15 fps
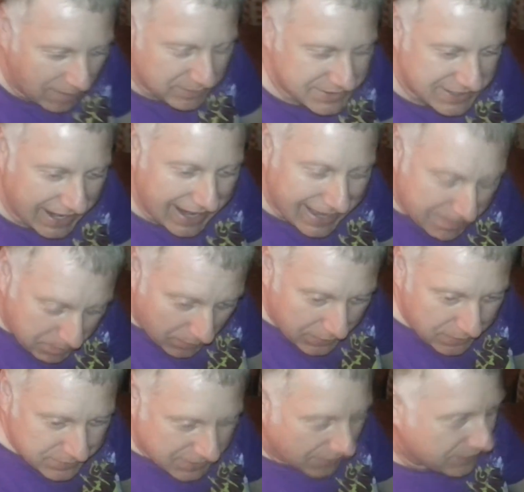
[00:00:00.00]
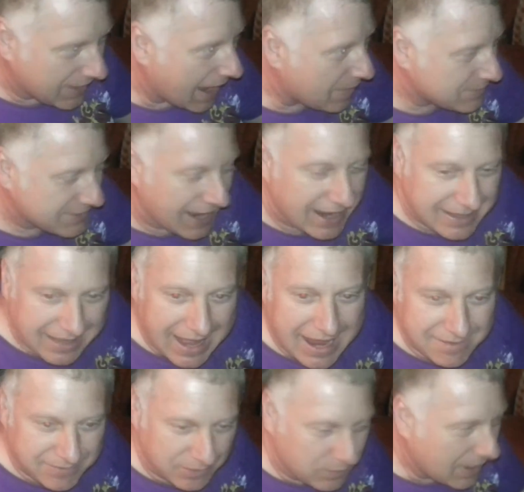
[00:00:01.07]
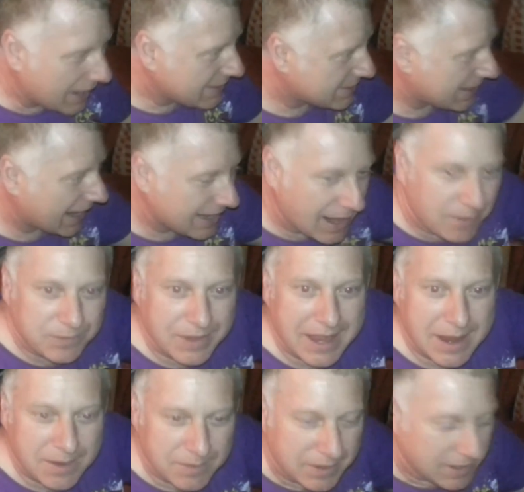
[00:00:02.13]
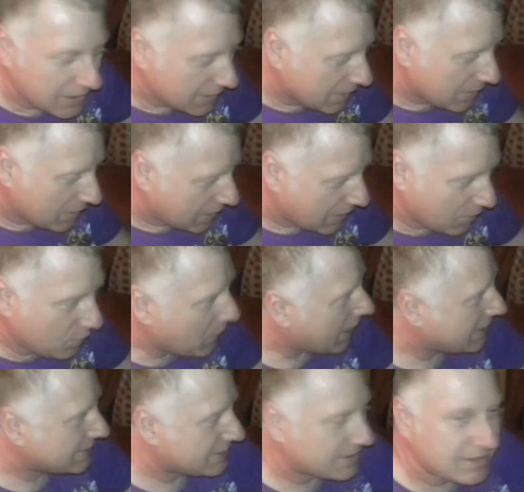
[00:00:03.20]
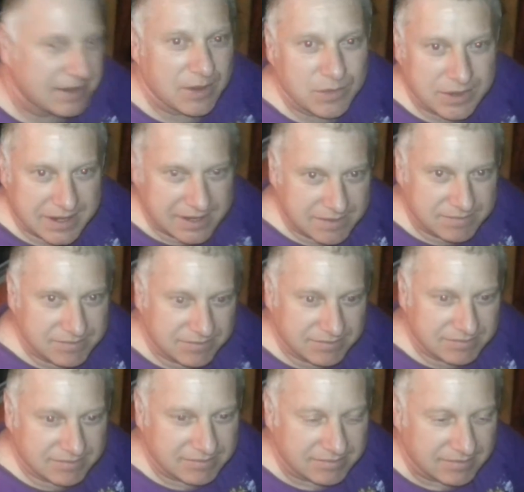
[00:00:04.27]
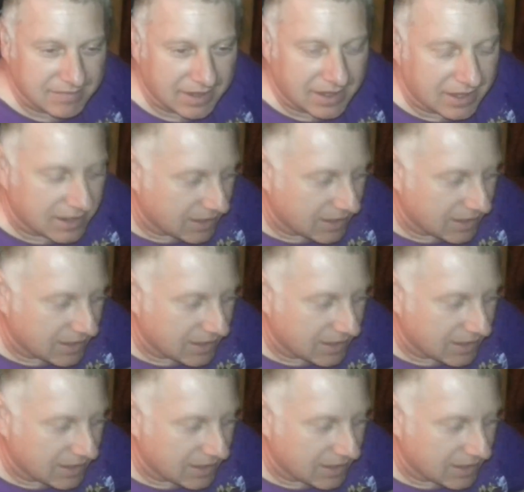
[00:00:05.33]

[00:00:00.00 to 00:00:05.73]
I would say anybody who's got the outside life who likes to get out there. Yeah. Get a ten. To... Would you say get a ten?